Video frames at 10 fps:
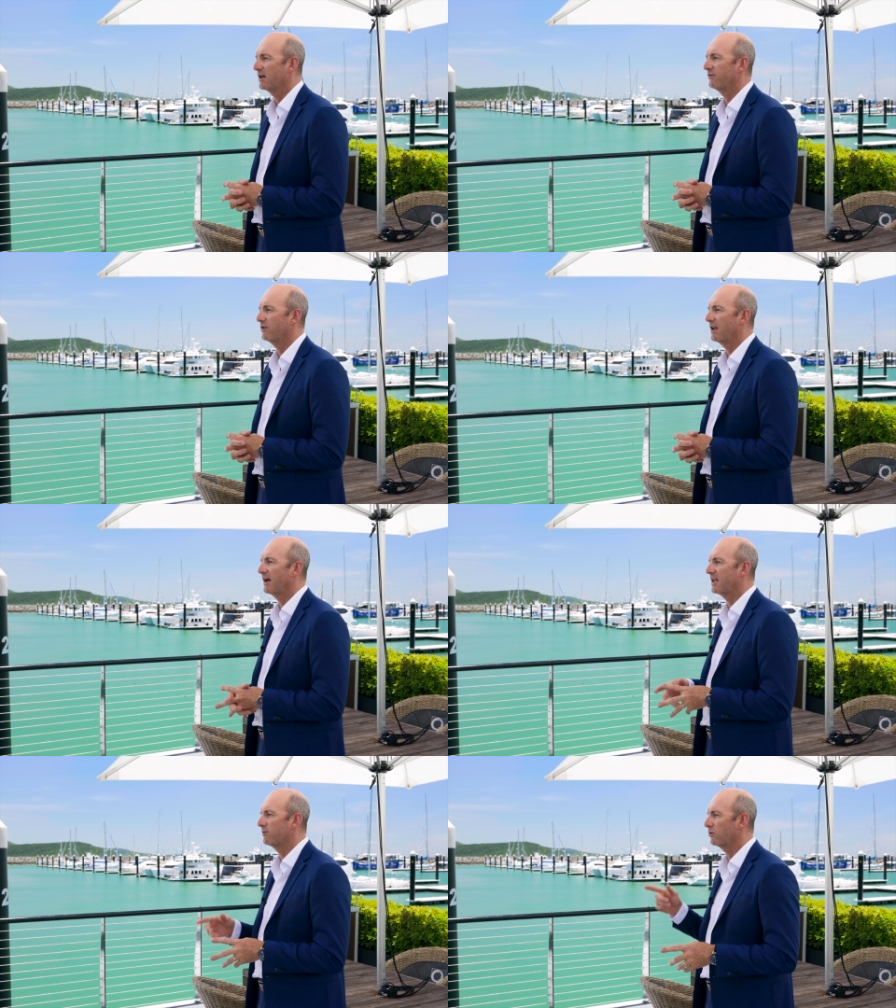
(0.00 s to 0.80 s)
And if you're
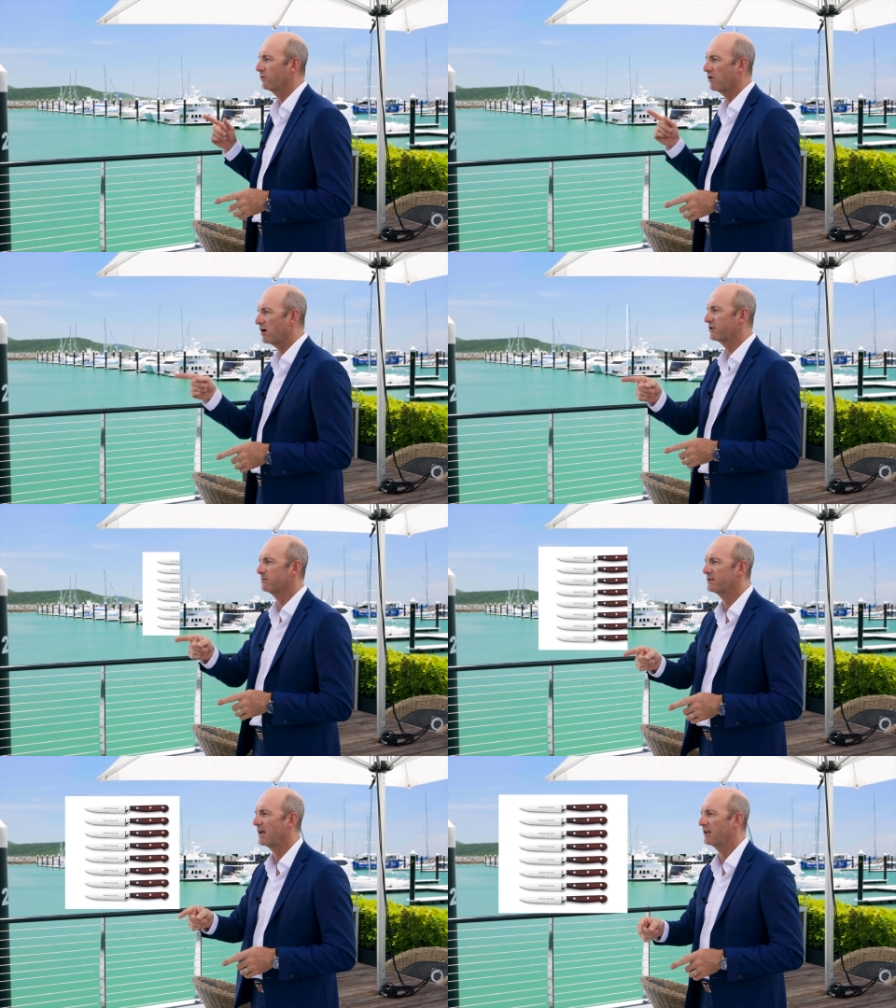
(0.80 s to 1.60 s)
lucky, we'll throw in
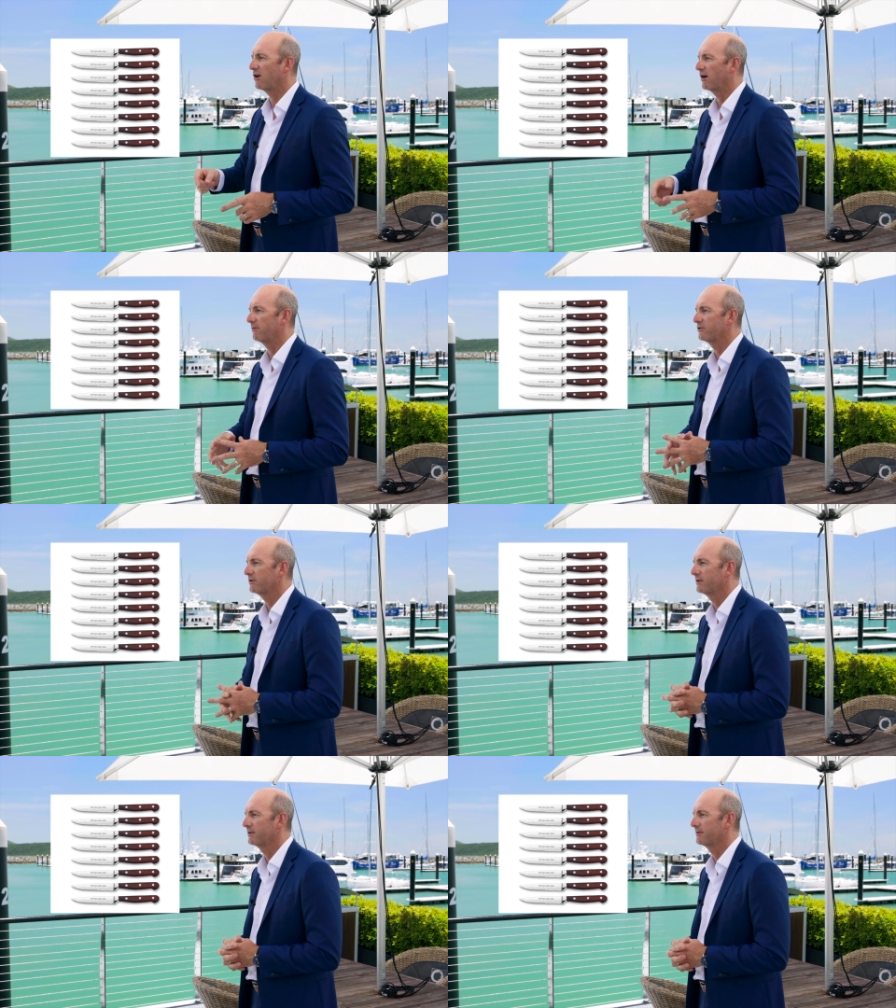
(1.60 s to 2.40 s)
some steak knives.